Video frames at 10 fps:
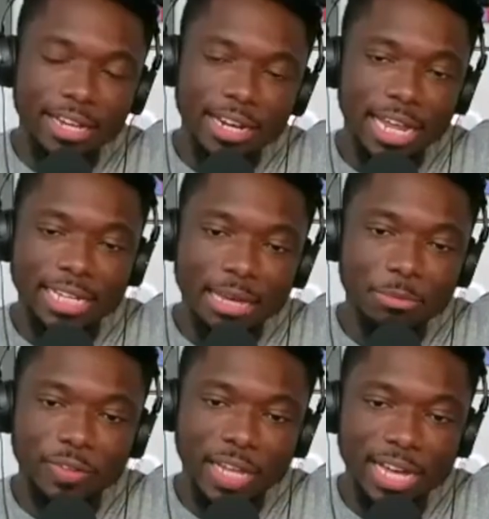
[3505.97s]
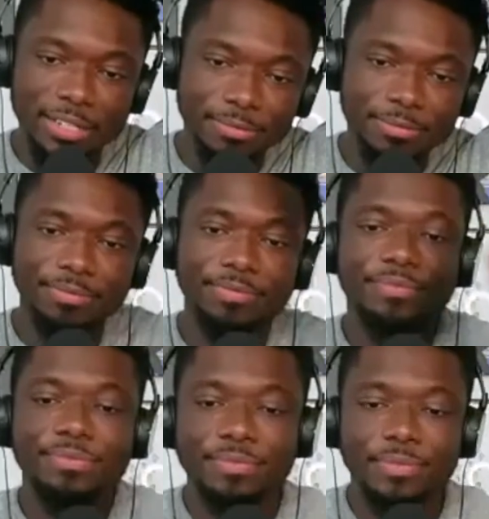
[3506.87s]
I like that. Over in the Clippers, I like that a
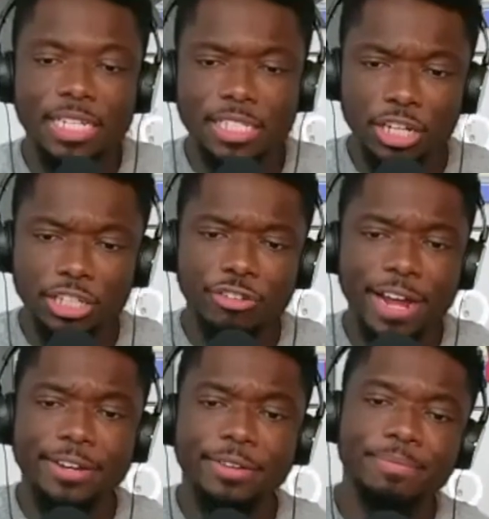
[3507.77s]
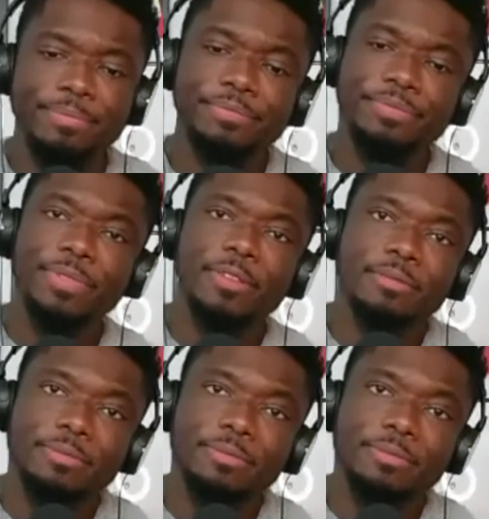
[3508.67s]
lot. Um, huh?